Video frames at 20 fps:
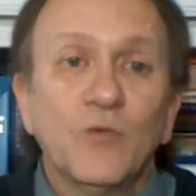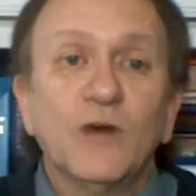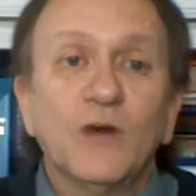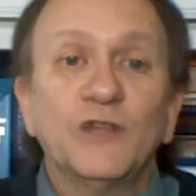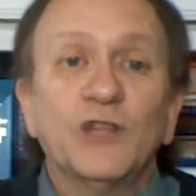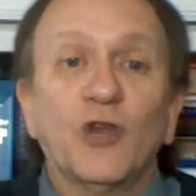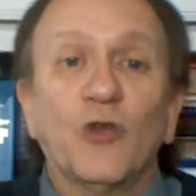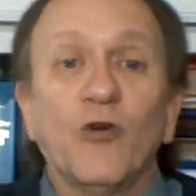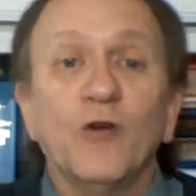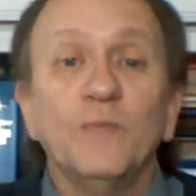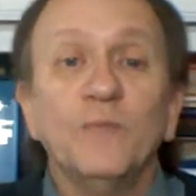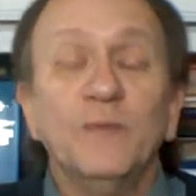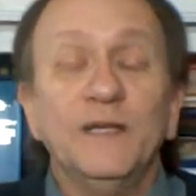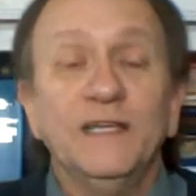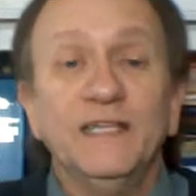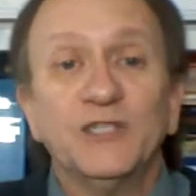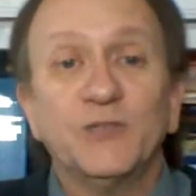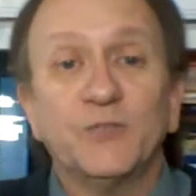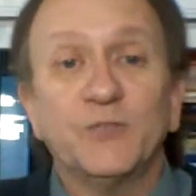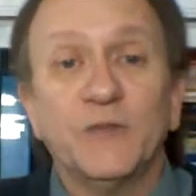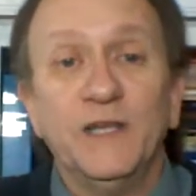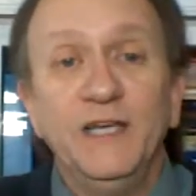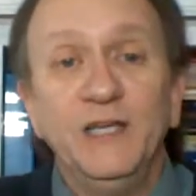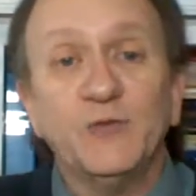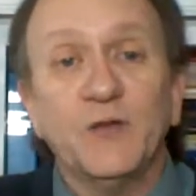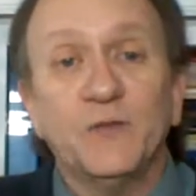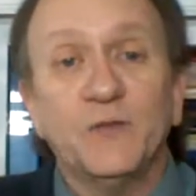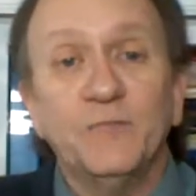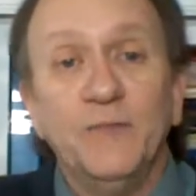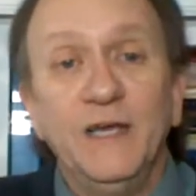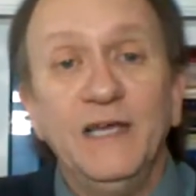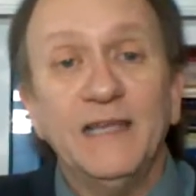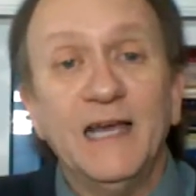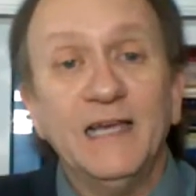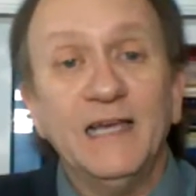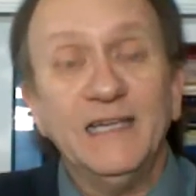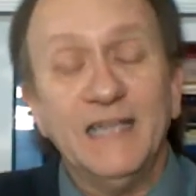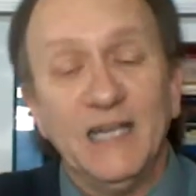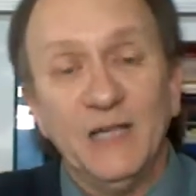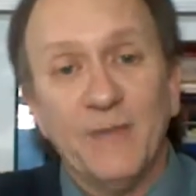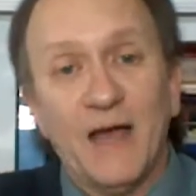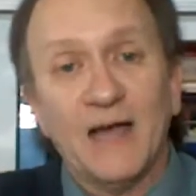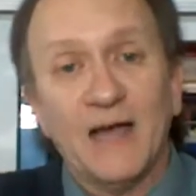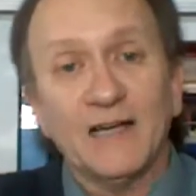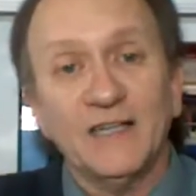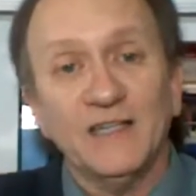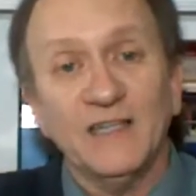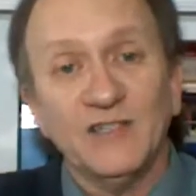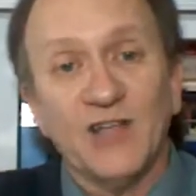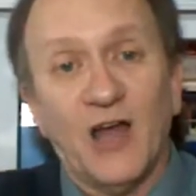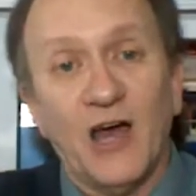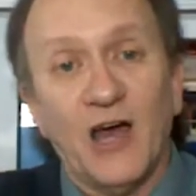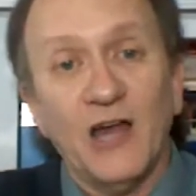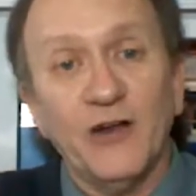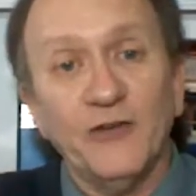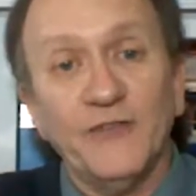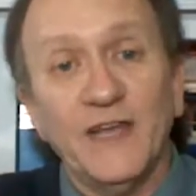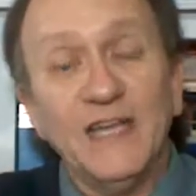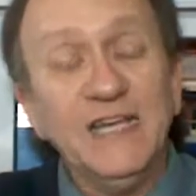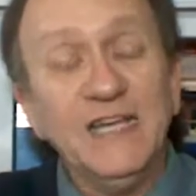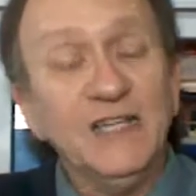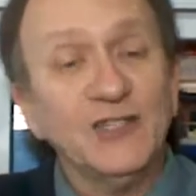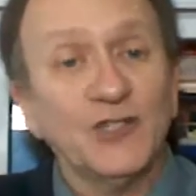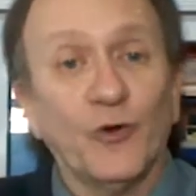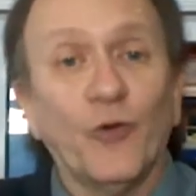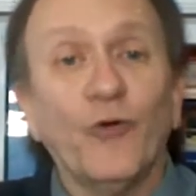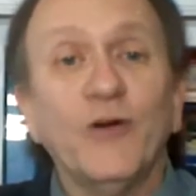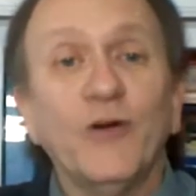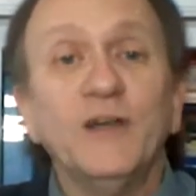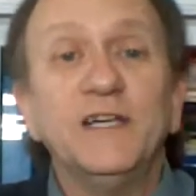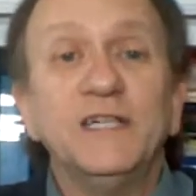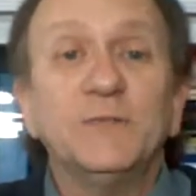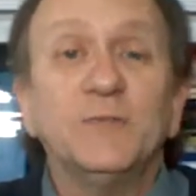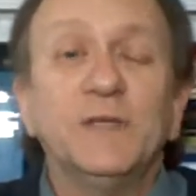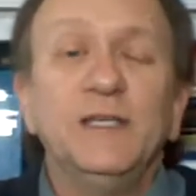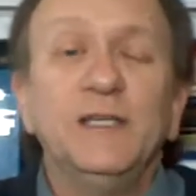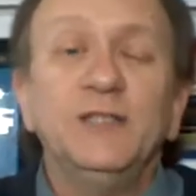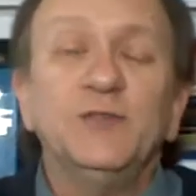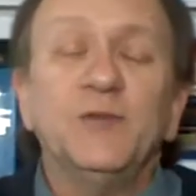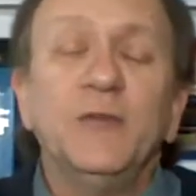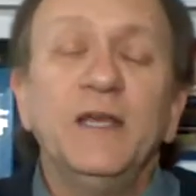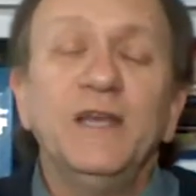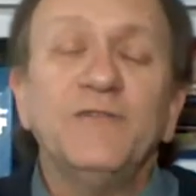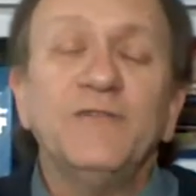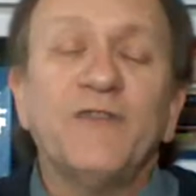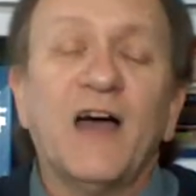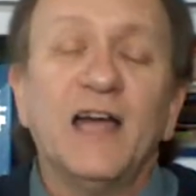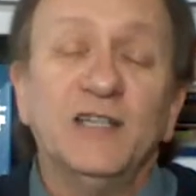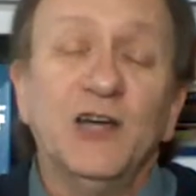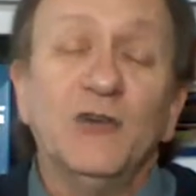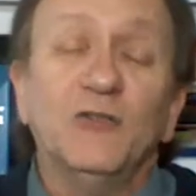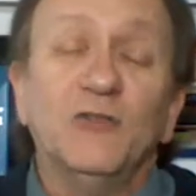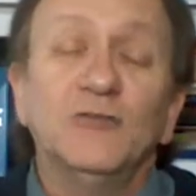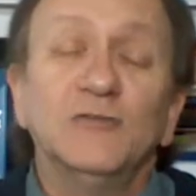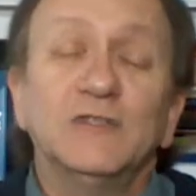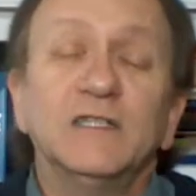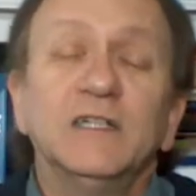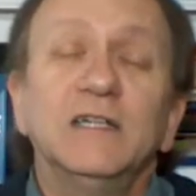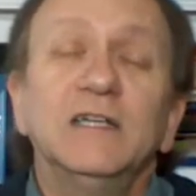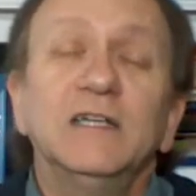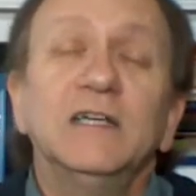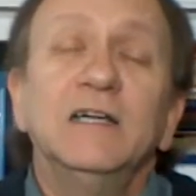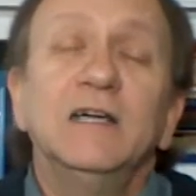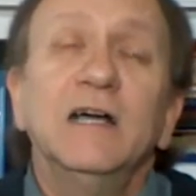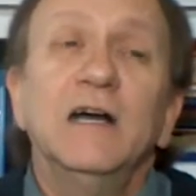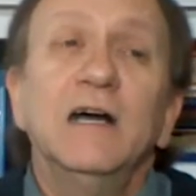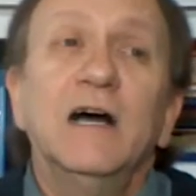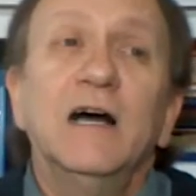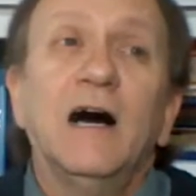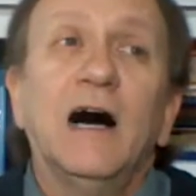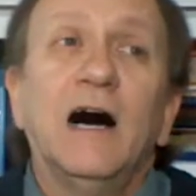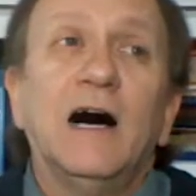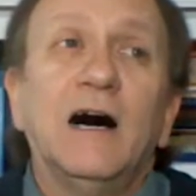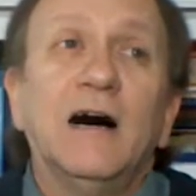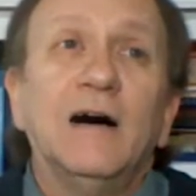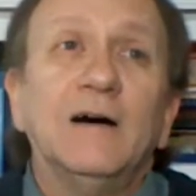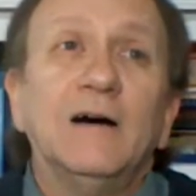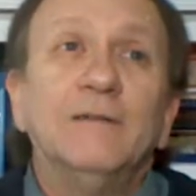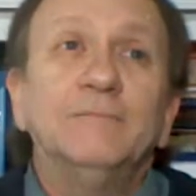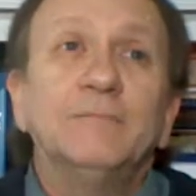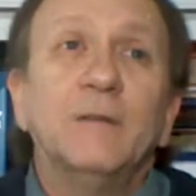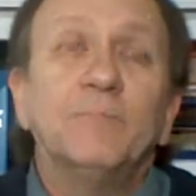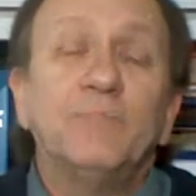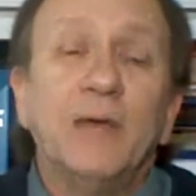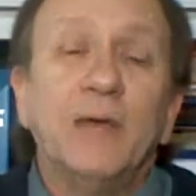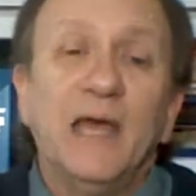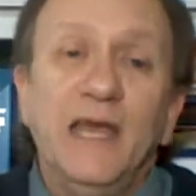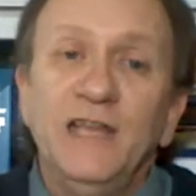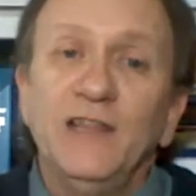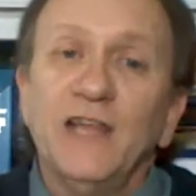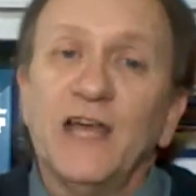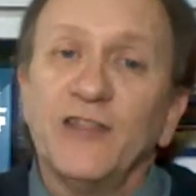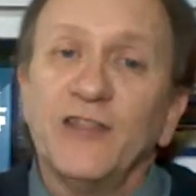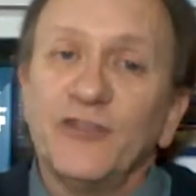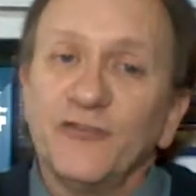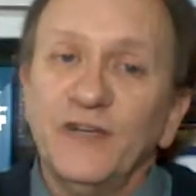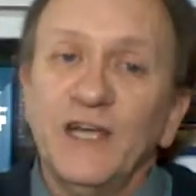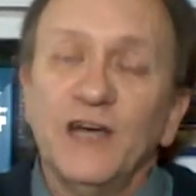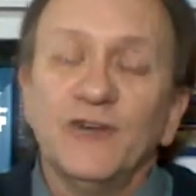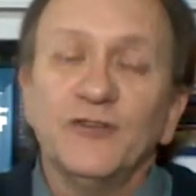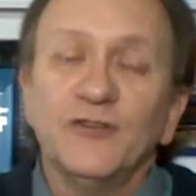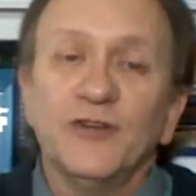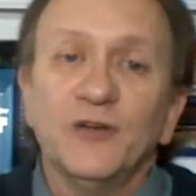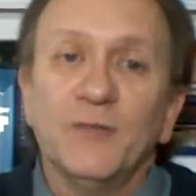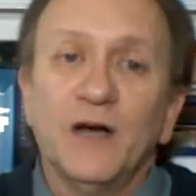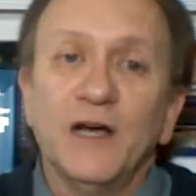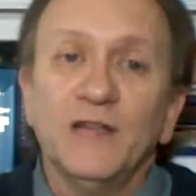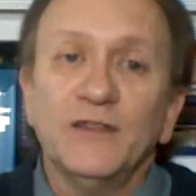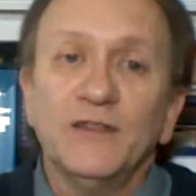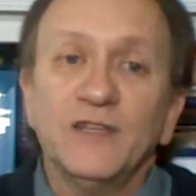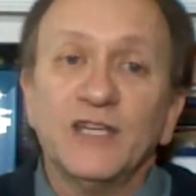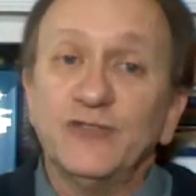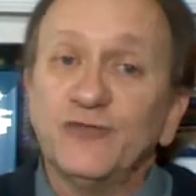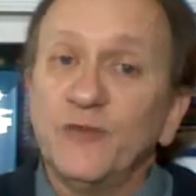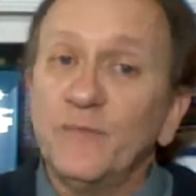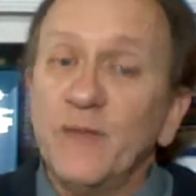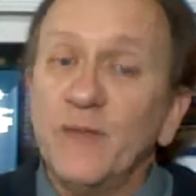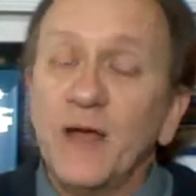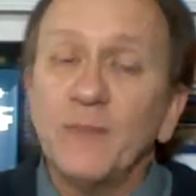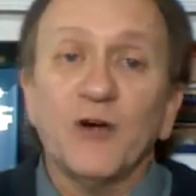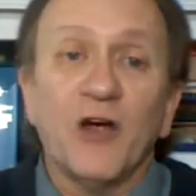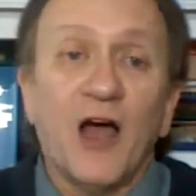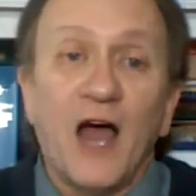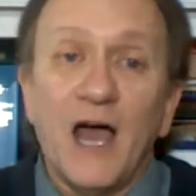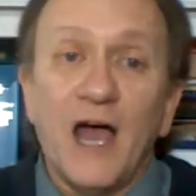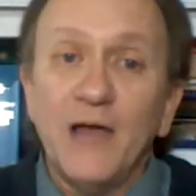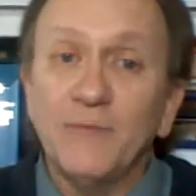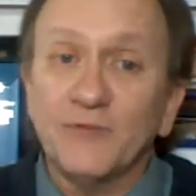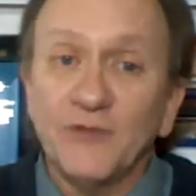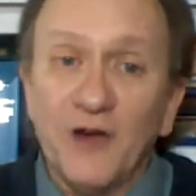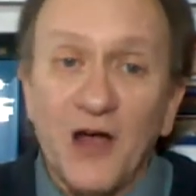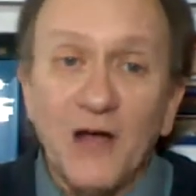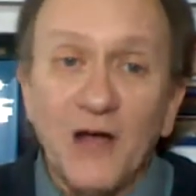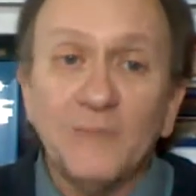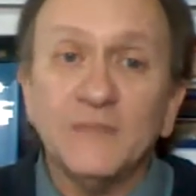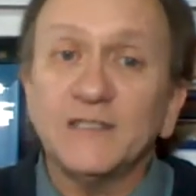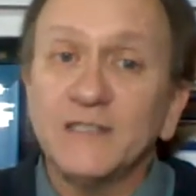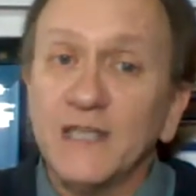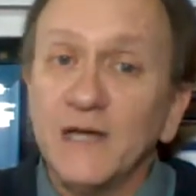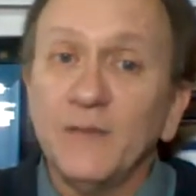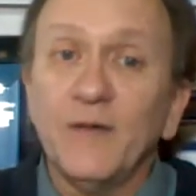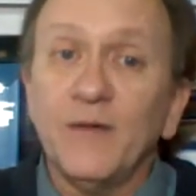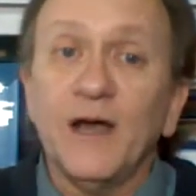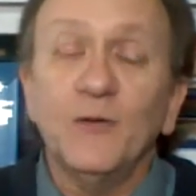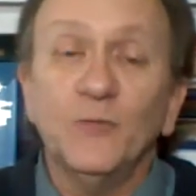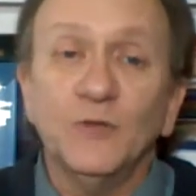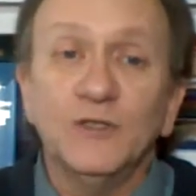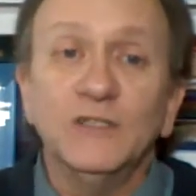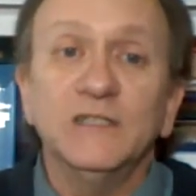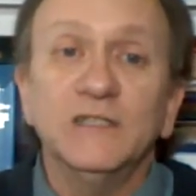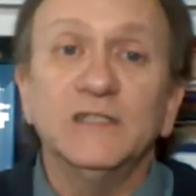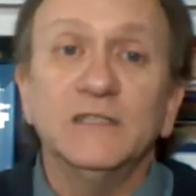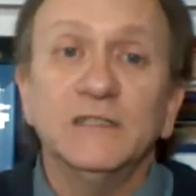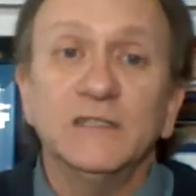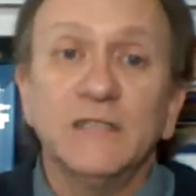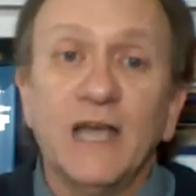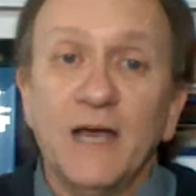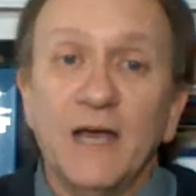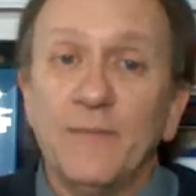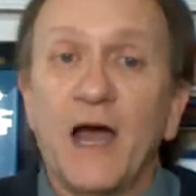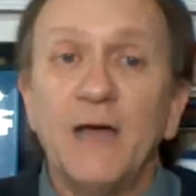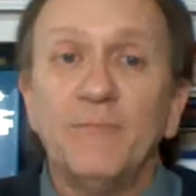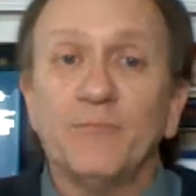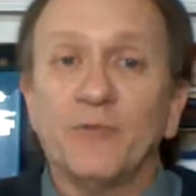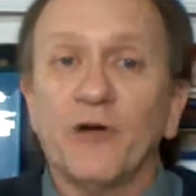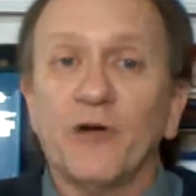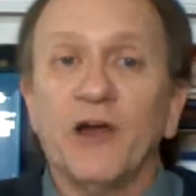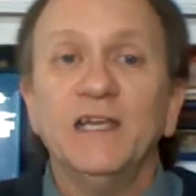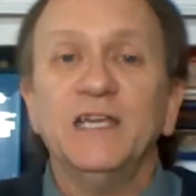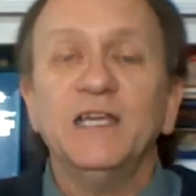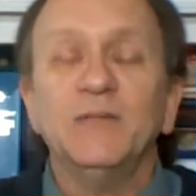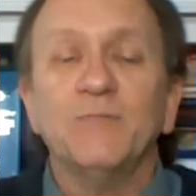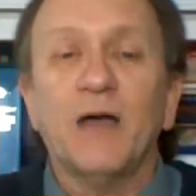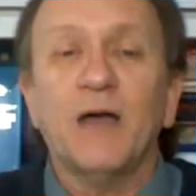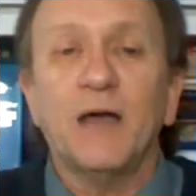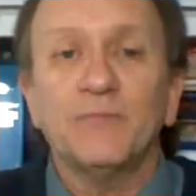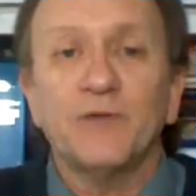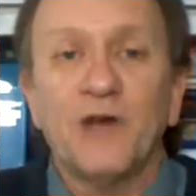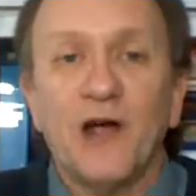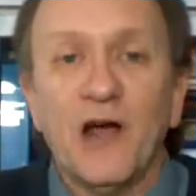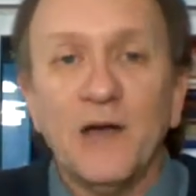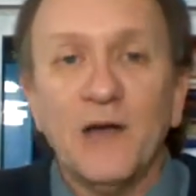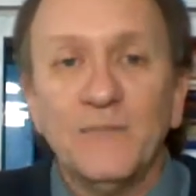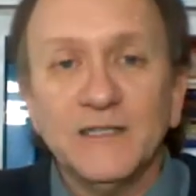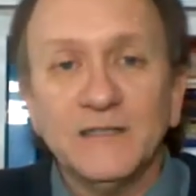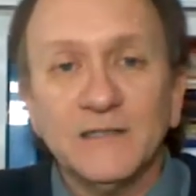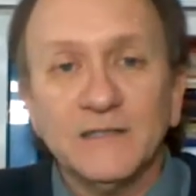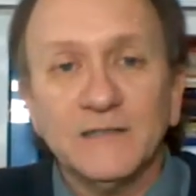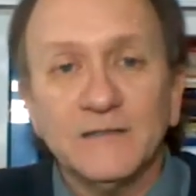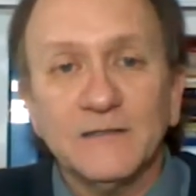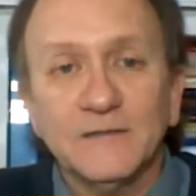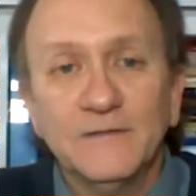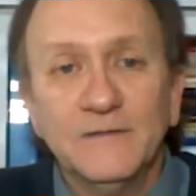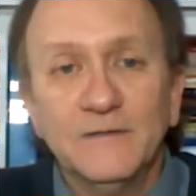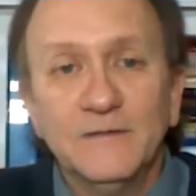Would the Lord be displeased with me then? Getting back to this auto thing, is the Lord displeased with me if I don't uh, pay that three hundred dollars a month? Because remember, I promised them I would. Am I breaking my promise?